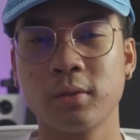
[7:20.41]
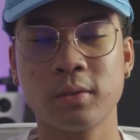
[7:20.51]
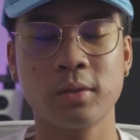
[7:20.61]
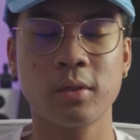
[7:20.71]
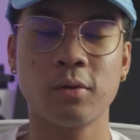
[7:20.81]

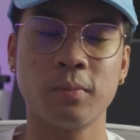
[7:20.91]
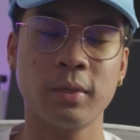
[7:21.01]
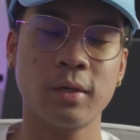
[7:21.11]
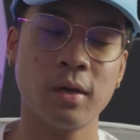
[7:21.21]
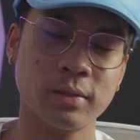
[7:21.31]
So
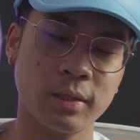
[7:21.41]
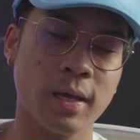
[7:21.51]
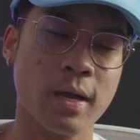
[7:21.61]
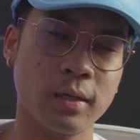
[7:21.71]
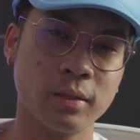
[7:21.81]
because of
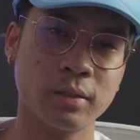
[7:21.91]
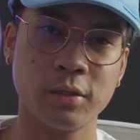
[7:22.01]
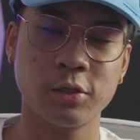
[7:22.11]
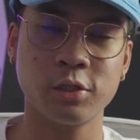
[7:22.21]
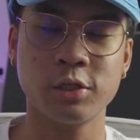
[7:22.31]
that,
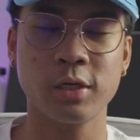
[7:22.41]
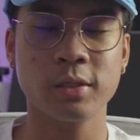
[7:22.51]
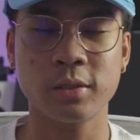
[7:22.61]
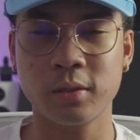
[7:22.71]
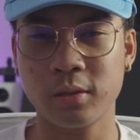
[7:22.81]
you should
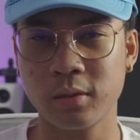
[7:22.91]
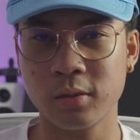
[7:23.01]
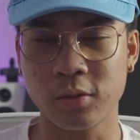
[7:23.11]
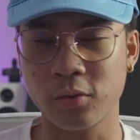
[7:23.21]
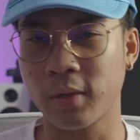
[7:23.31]
just
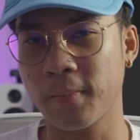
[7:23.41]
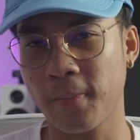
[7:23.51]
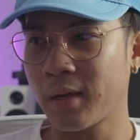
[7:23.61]
do it.